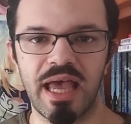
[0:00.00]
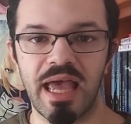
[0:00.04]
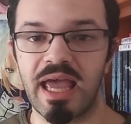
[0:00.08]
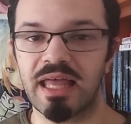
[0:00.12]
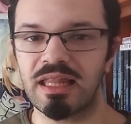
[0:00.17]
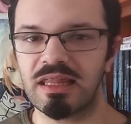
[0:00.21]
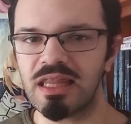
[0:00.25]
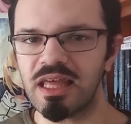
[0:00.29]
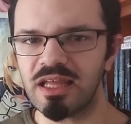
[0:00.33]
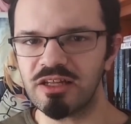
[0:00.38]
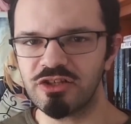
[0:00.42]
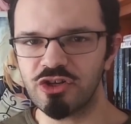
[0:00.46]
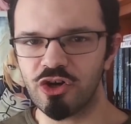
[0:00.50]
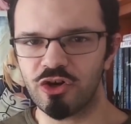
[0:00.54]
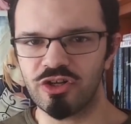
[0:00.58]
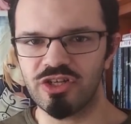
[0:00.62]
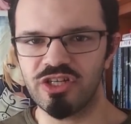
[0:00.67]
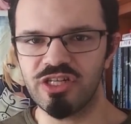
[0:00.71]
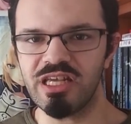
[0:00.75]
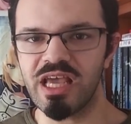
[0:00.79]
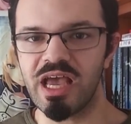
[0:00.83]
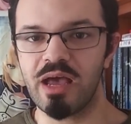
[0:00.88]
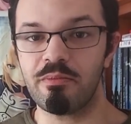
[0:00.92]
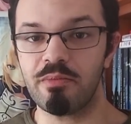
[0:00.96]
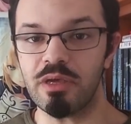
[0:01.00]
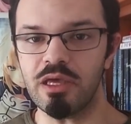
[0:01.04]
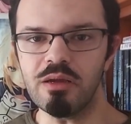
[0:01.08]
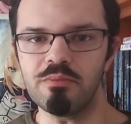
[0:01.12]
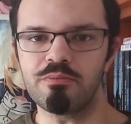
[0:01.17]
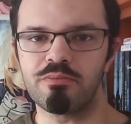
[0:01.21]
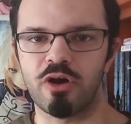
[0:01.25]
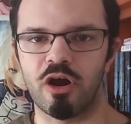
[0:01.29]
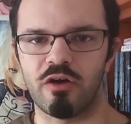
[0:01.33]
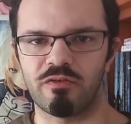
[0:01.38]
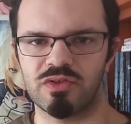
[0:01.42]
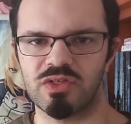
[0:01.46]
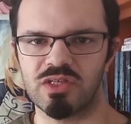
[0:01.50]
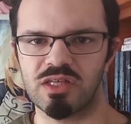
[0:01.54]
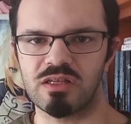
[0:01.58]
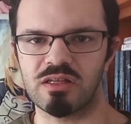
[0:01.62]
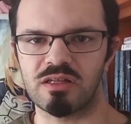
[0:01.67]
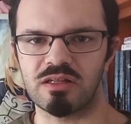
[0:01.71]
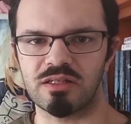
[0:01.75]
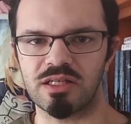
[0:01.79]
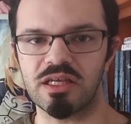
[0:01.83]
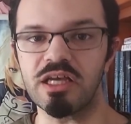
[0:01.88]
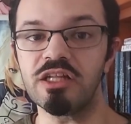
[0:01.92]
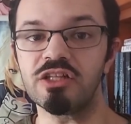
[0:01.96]
and let your DM improv
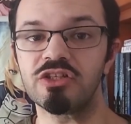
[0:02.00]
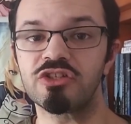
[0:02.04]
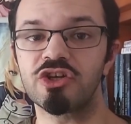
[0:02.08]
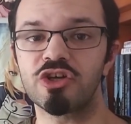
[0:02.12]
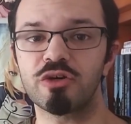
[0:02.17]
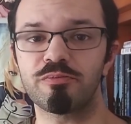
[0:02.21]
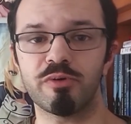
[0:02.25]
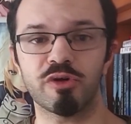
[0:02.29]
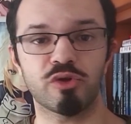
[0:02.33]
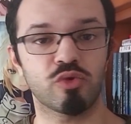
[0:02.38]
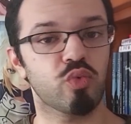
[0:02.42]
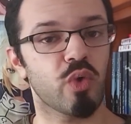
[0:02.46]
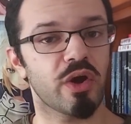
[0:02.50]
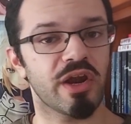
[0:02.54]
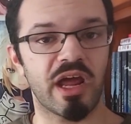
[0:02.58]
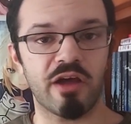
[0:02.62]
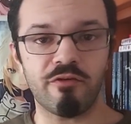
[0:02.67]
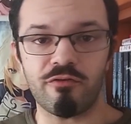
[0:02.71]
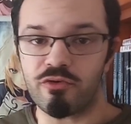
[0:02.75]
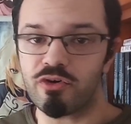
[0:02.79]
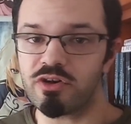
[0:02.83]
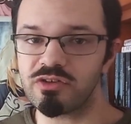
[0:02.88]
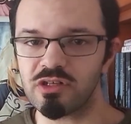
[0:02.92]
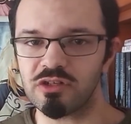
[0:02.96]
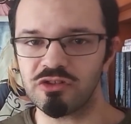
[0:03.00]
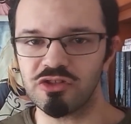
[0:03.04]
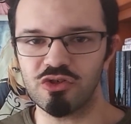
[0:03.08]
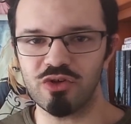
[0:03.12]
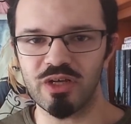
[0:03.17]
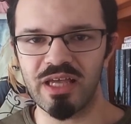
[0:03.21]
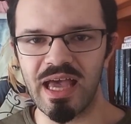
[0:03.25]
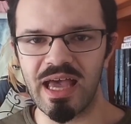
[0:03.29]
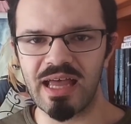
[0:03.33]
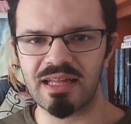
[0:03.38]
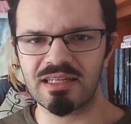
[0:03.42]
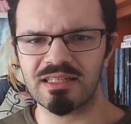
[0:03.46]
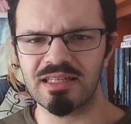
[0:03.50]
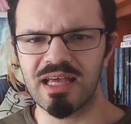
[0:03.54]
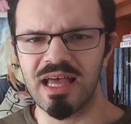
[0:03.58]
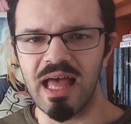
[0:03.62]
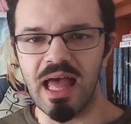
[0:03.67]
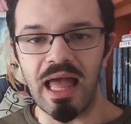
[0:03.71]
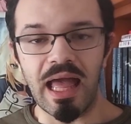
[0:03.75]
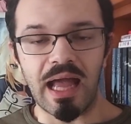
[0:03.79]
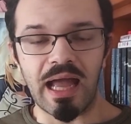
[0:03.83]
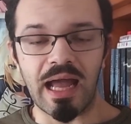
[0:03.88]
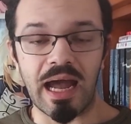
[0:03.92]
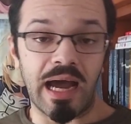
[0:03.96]
skills interpret whatever result you get,
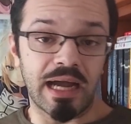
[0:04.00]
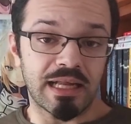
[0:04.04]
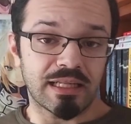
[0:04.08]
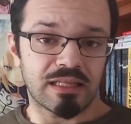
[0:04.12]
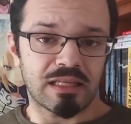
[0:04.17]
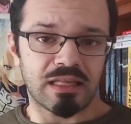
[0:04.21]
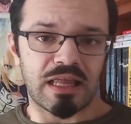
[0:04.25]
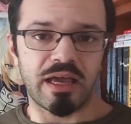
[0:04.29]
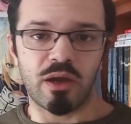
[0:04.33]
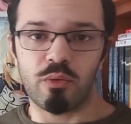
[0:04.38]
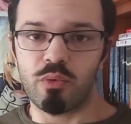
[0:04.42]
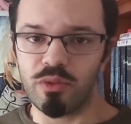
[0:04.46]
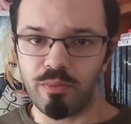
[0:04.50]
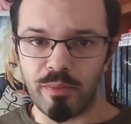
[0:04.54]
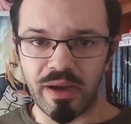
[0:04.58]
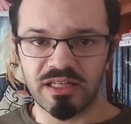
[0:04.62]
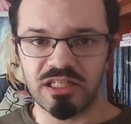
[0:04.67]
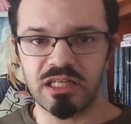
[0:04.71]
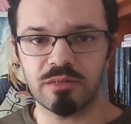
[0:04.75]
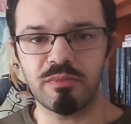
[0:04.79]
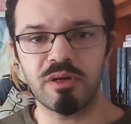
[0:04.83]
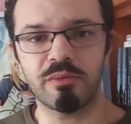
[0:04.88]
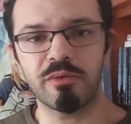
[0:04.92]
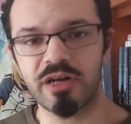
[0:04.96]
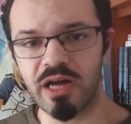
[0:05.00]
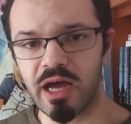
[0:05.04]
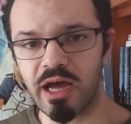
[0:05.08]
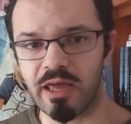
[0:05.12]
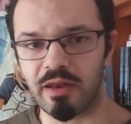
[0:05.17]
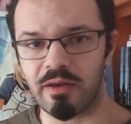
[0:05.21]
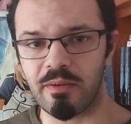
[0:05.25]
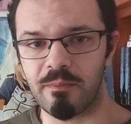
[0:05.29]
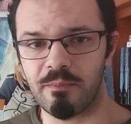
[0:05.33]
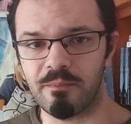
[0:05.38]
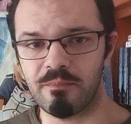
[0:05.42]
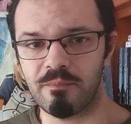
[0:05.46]
kinda like with my tip number 9.